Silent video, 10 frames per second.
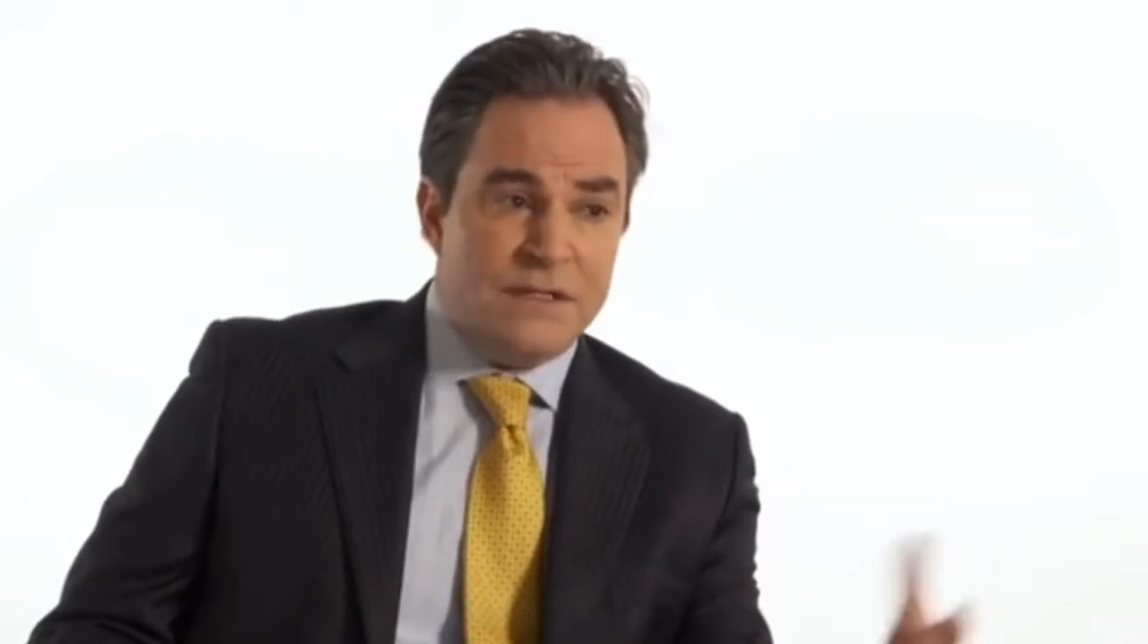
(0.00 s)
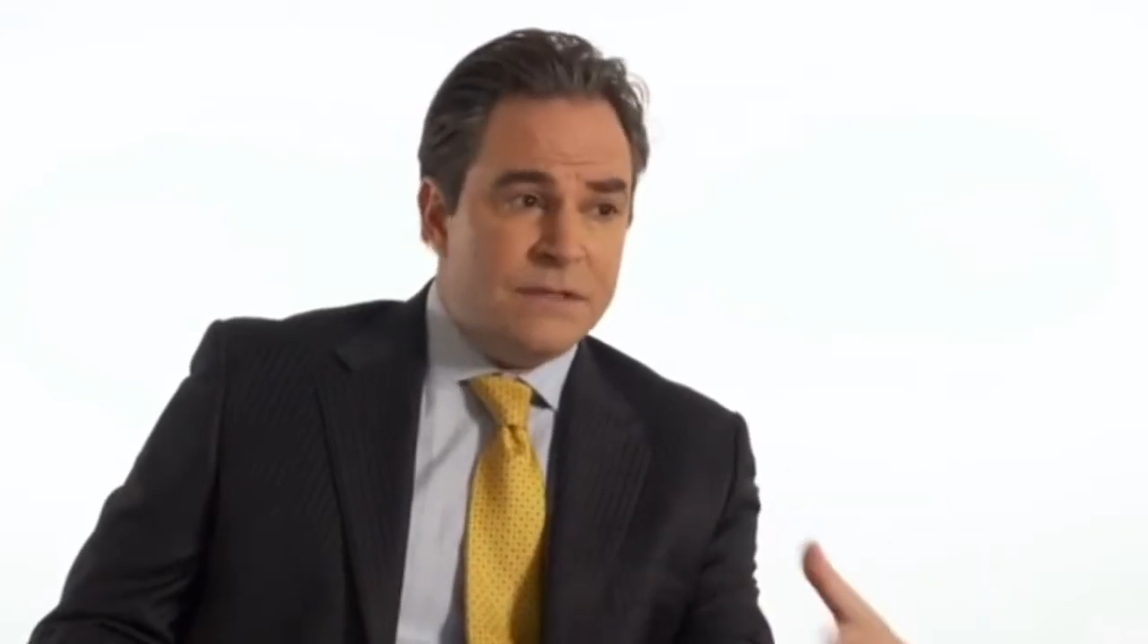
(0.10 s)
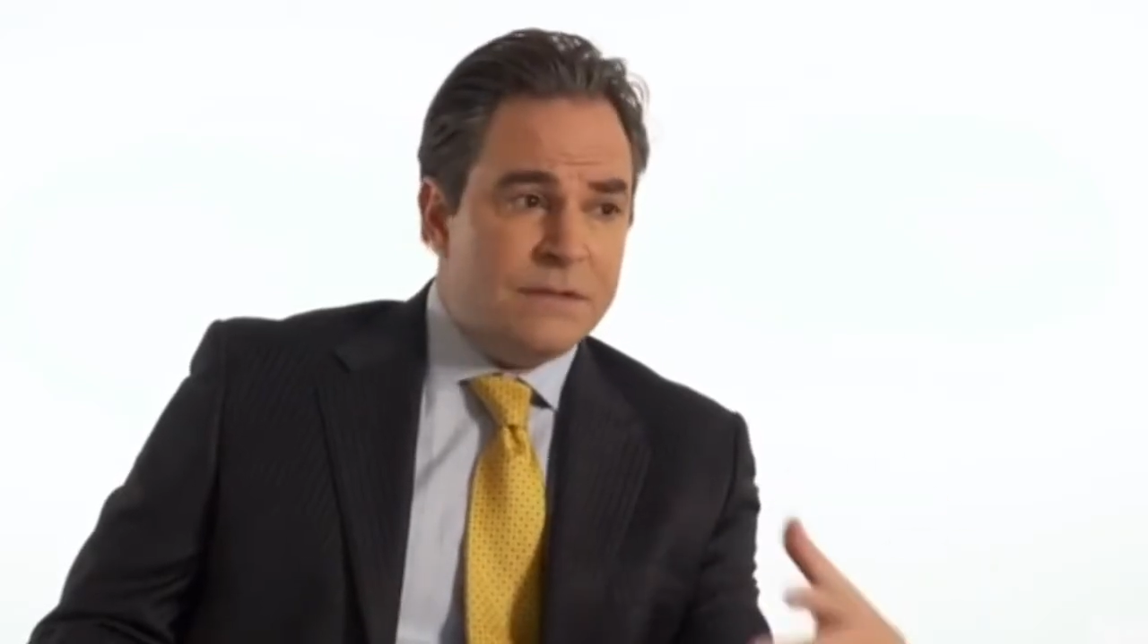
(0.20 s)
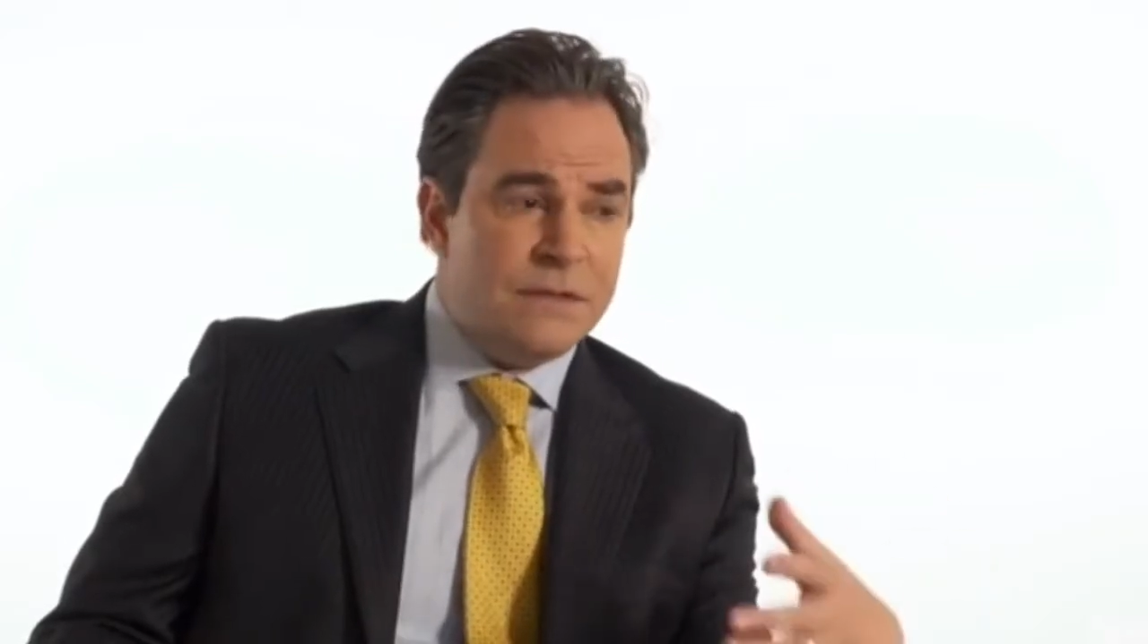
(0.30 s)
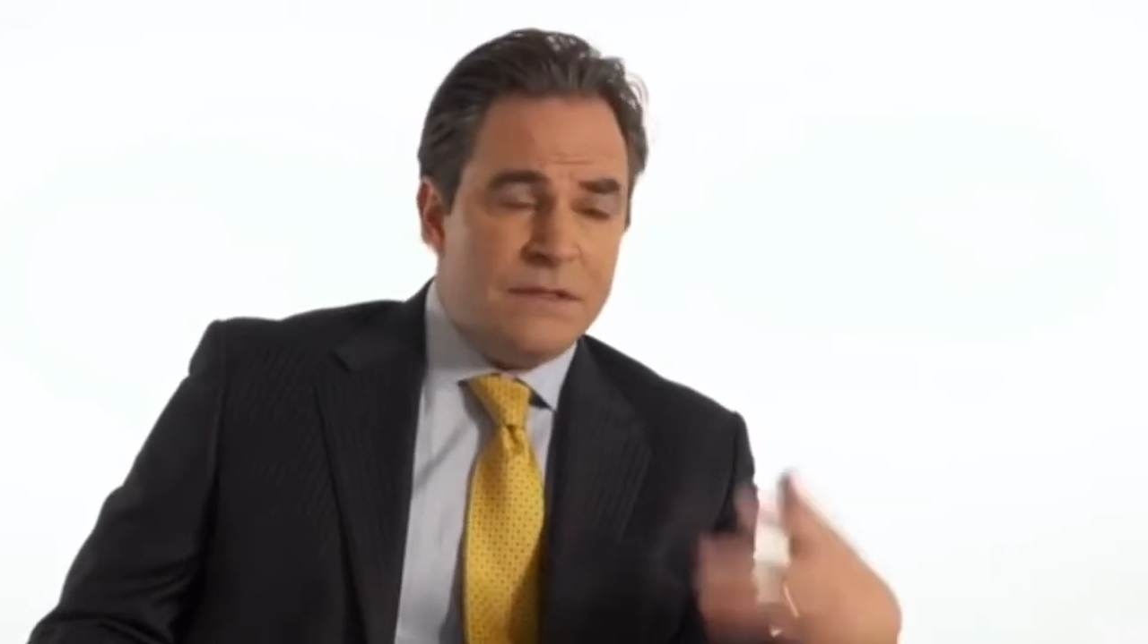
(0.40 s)

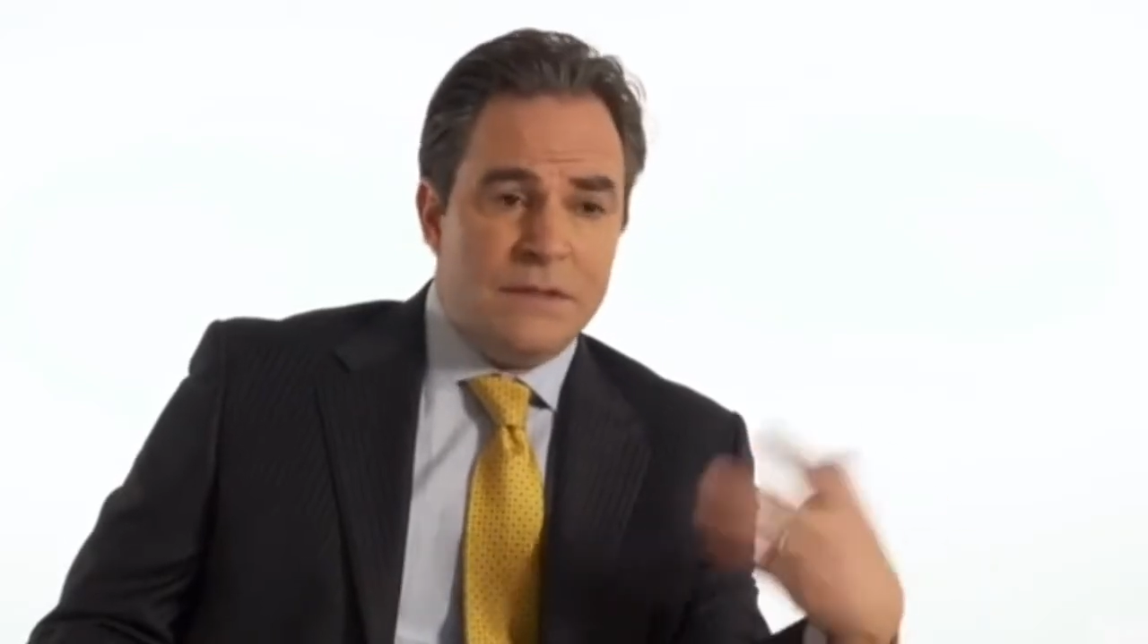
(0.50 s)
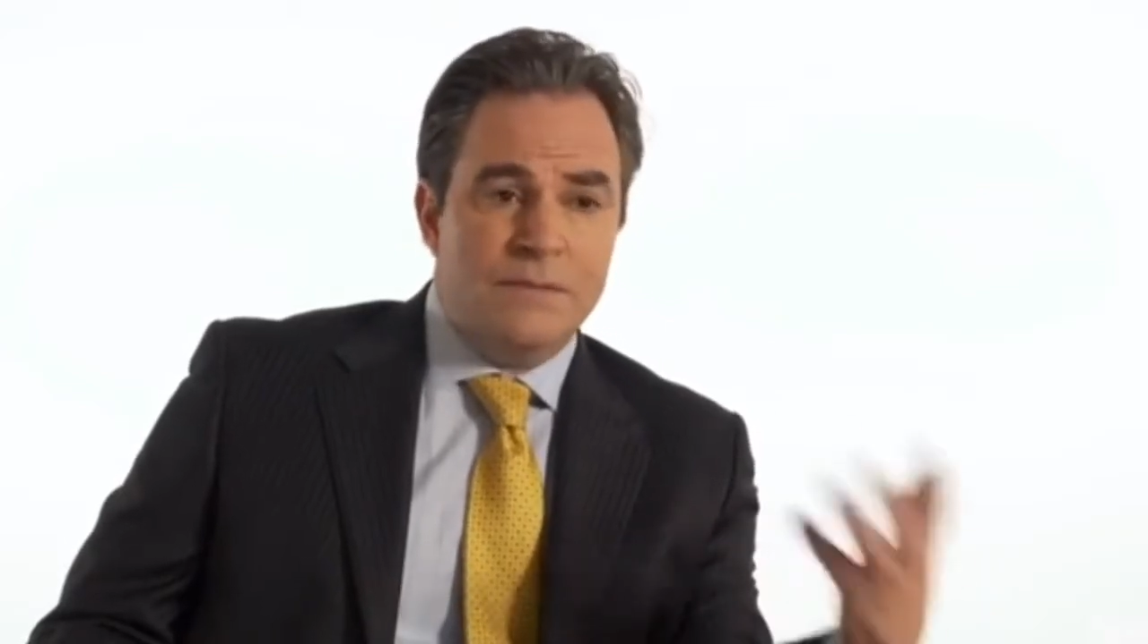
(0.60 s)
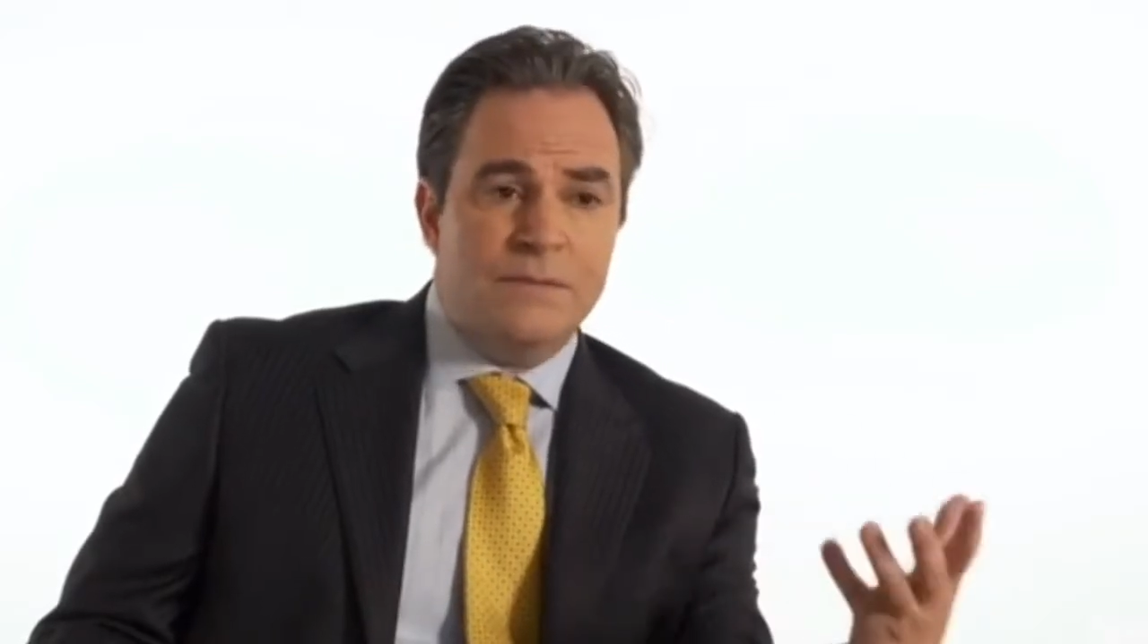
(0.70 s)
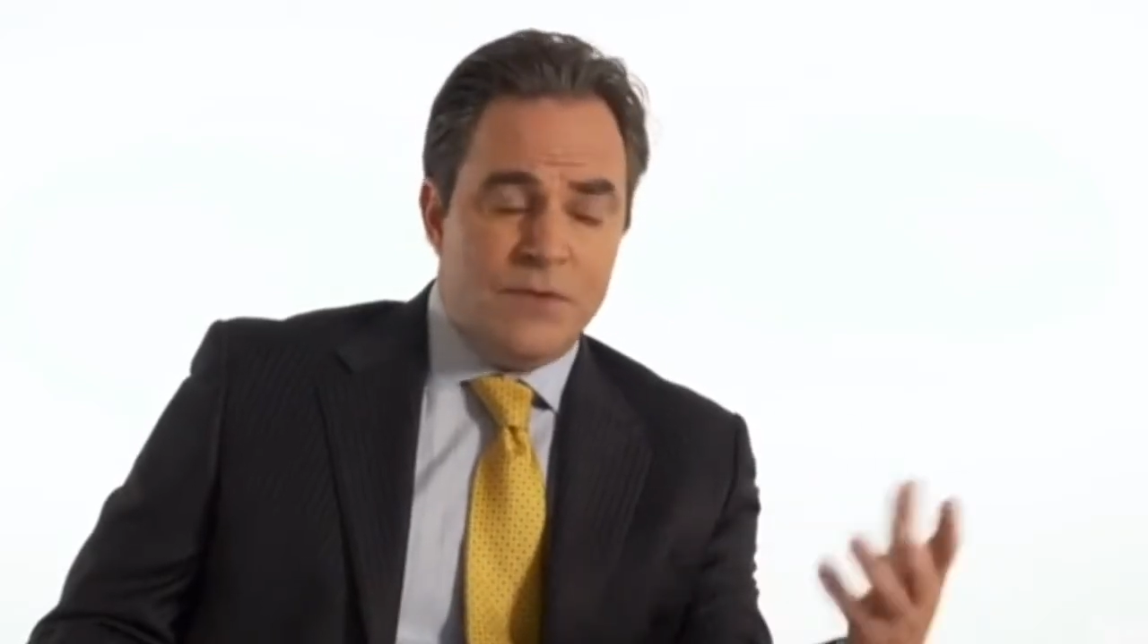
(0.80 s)
uh, uh,